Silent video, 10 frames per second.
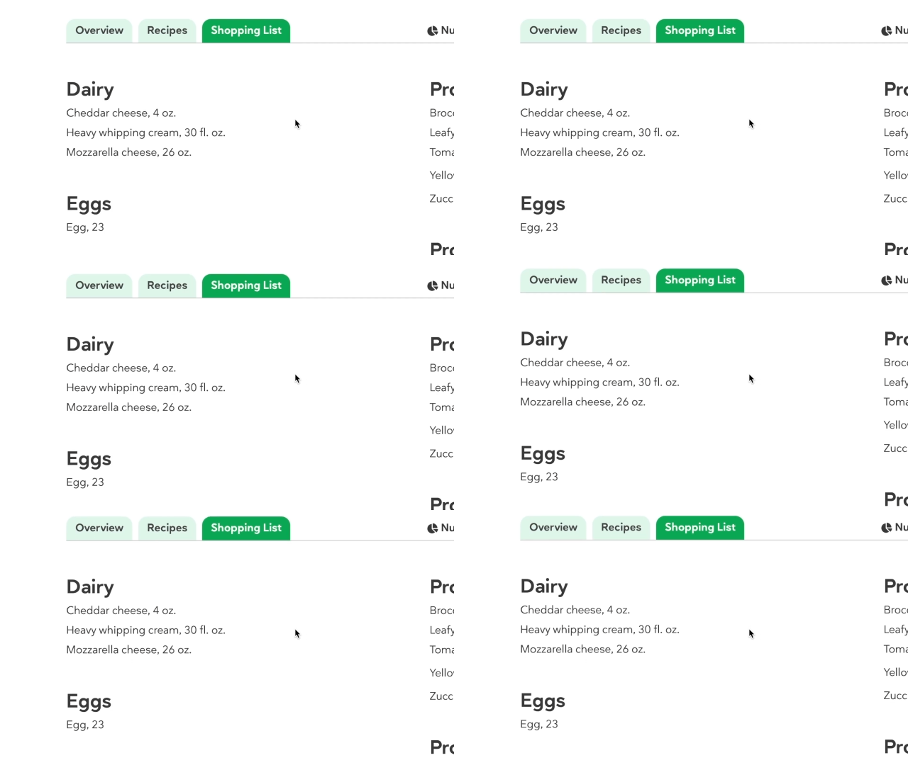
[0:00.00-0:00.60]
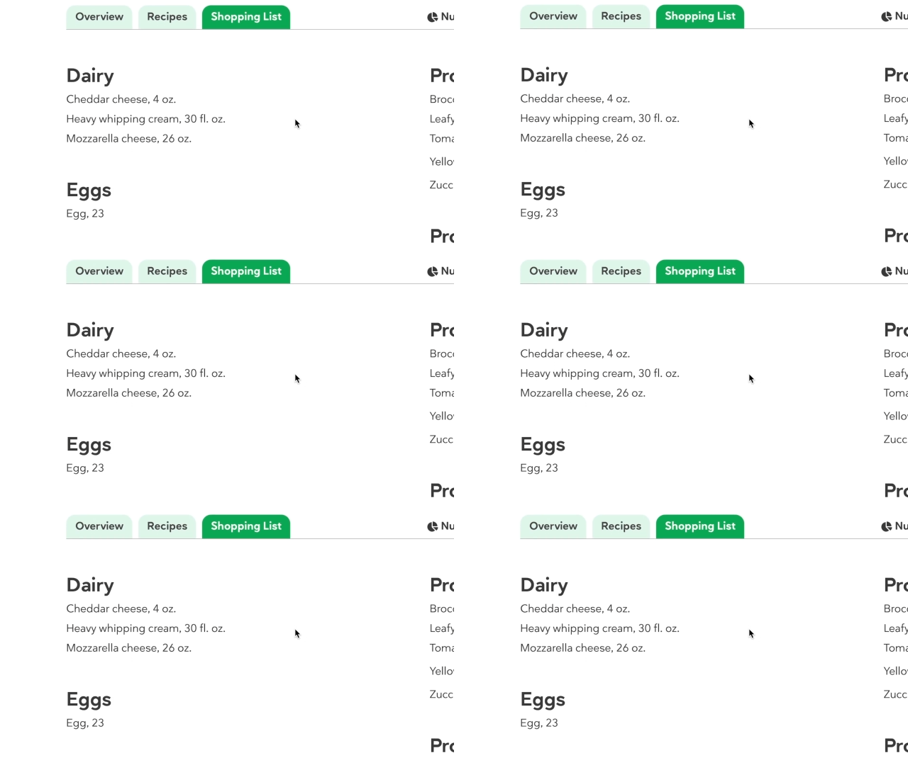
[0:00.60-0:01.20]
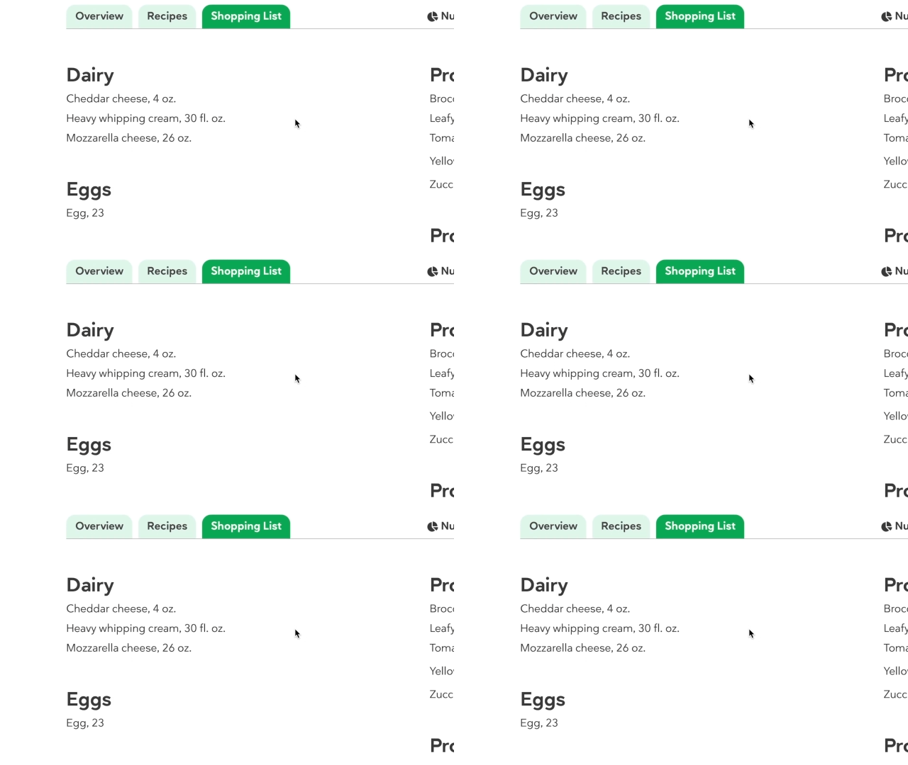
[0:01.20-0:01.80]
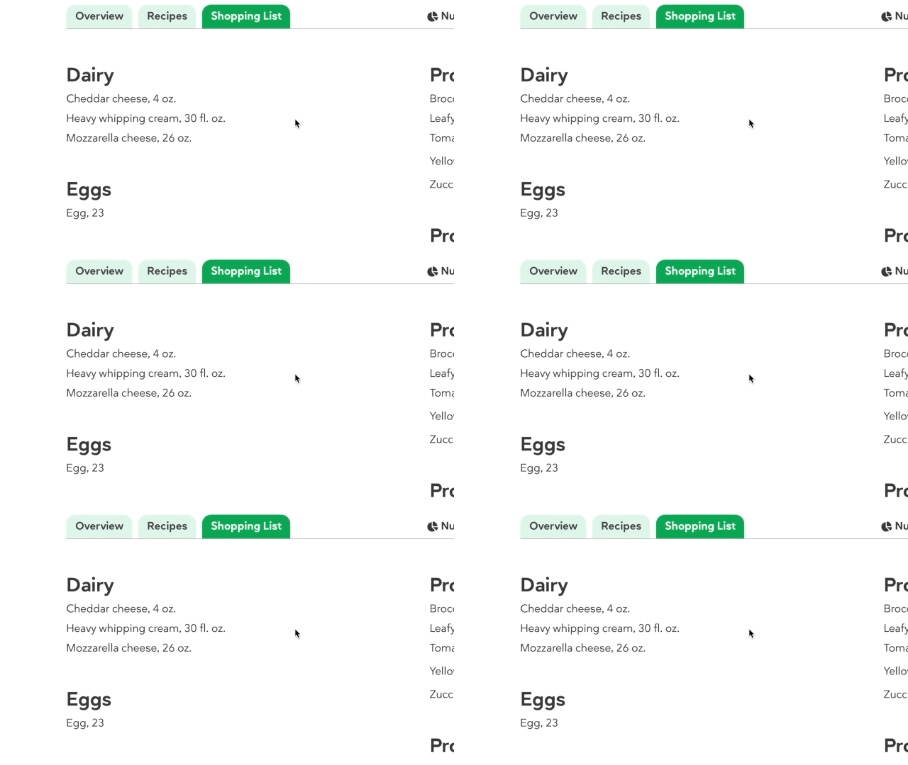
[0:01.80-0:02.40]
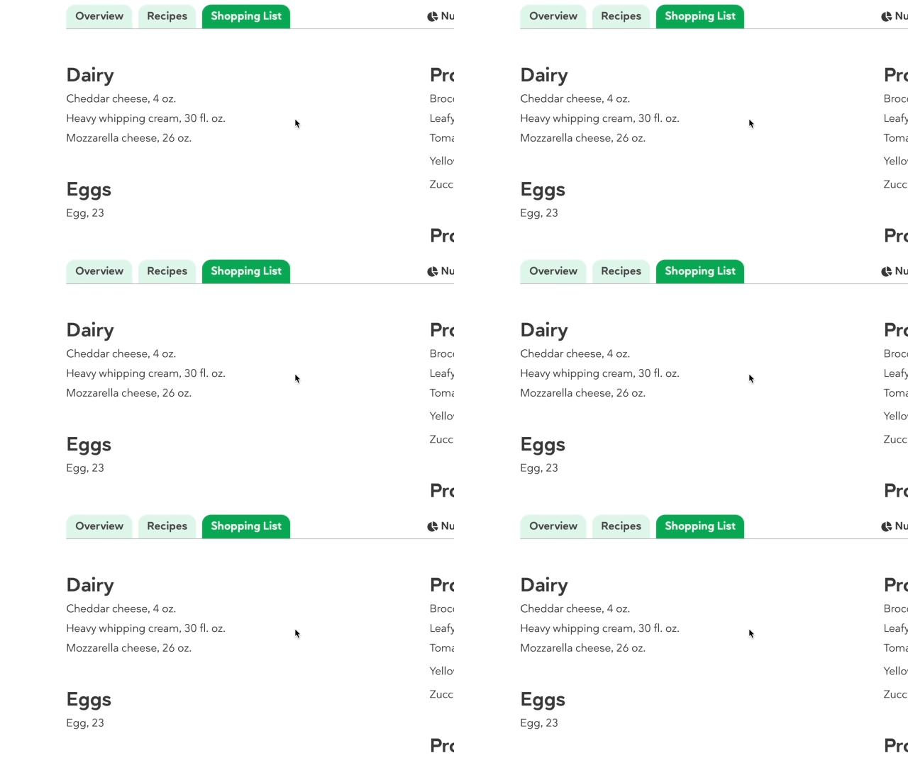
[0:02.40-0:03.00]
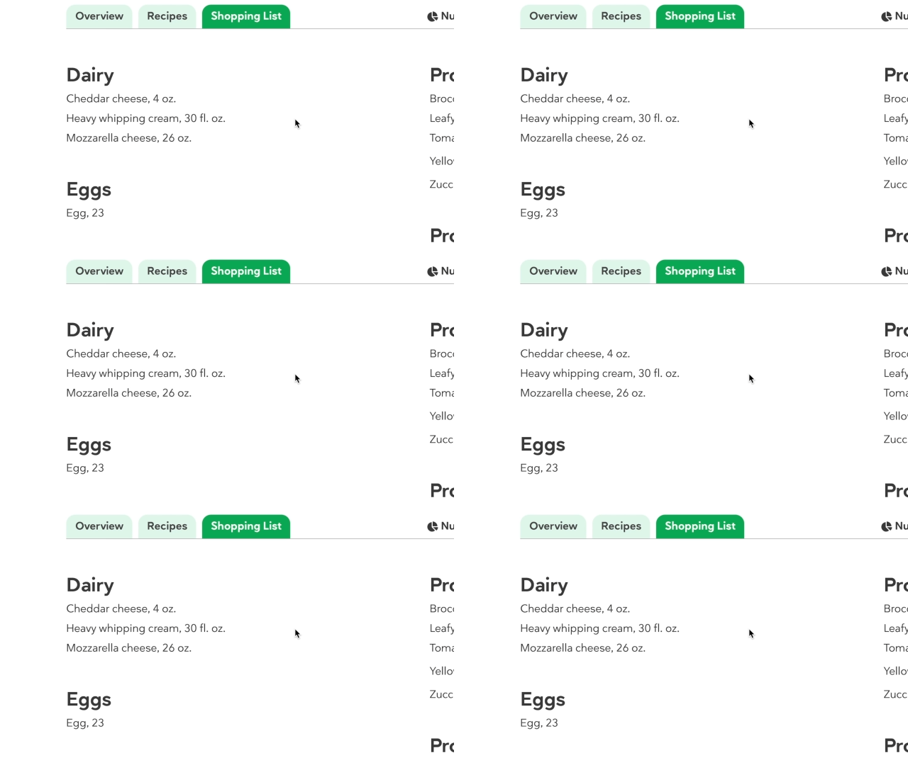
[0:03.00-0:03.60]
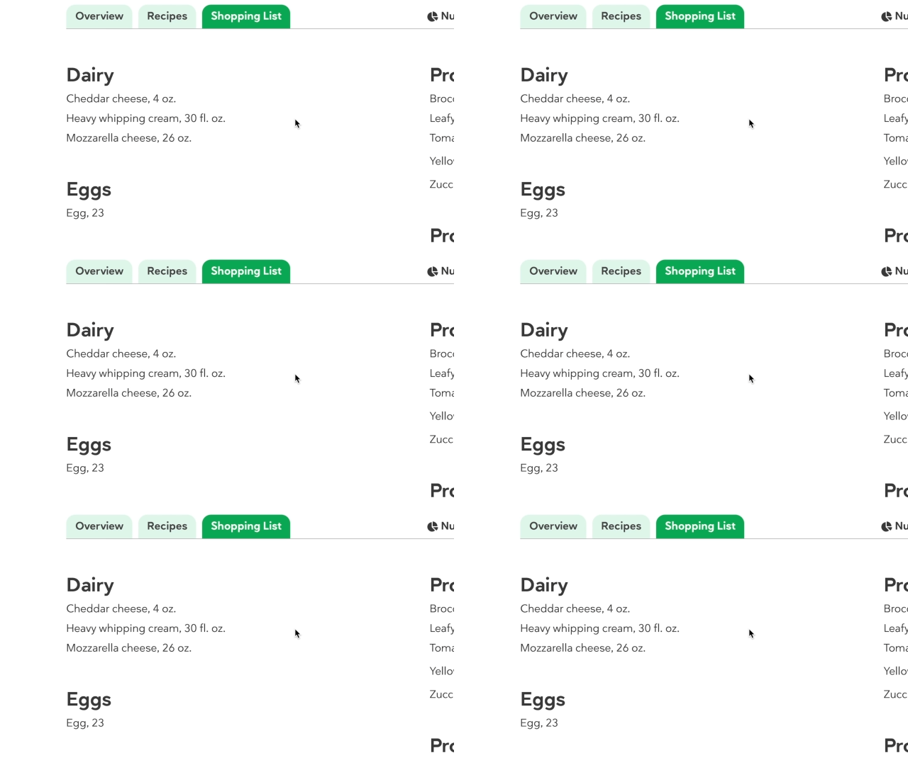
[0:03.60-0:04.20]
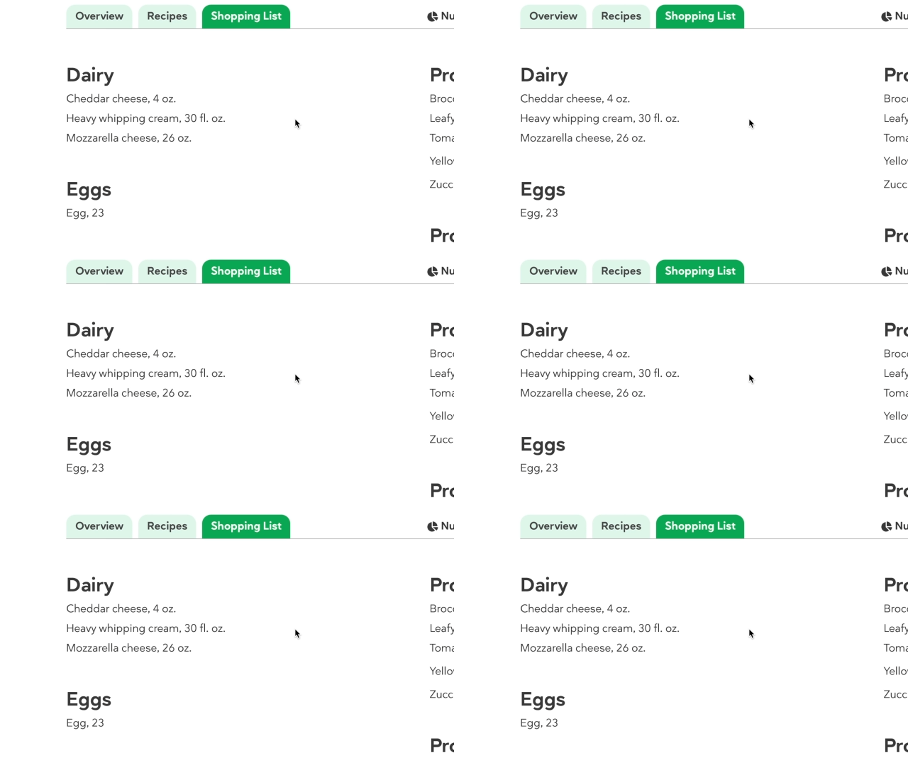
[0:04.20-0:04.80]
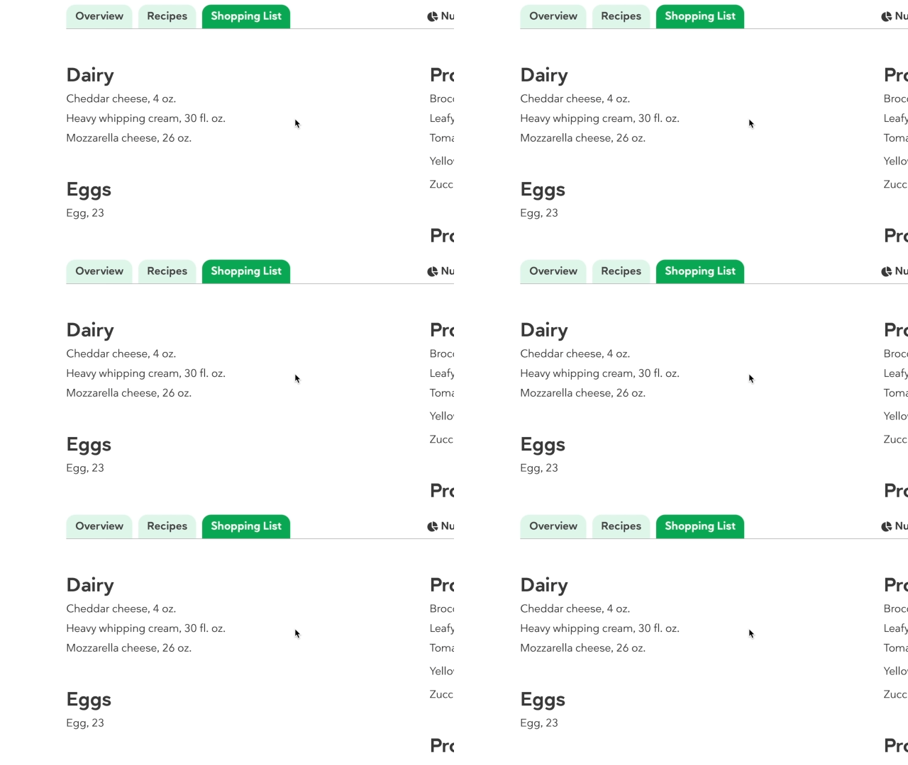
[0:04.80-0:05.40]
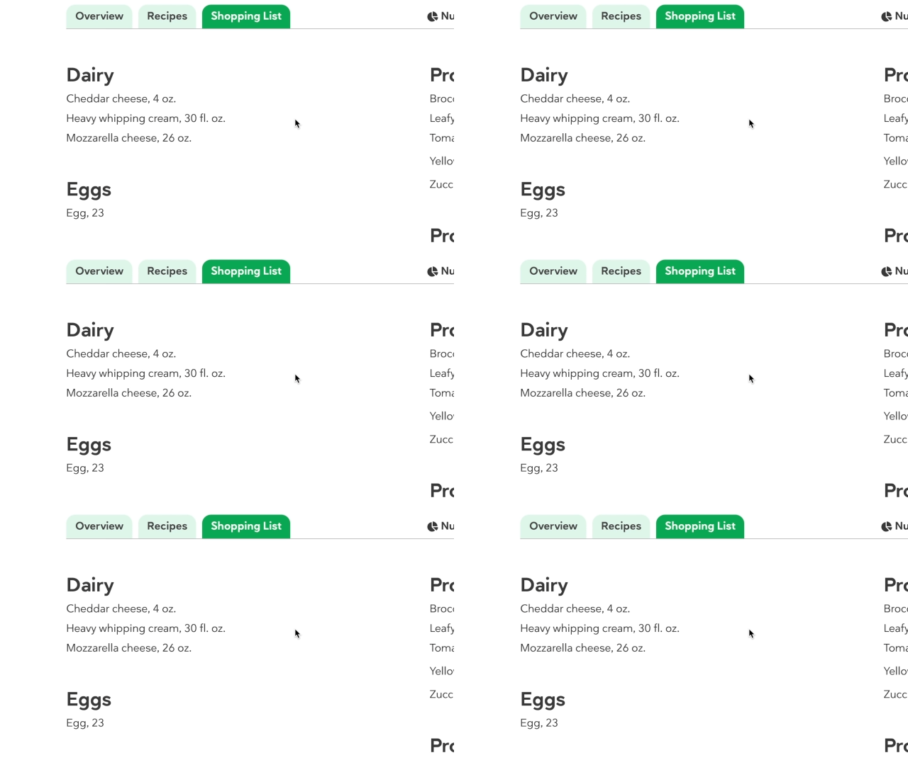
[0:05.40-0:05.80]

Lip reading: No face is visible, so there are no lips to read.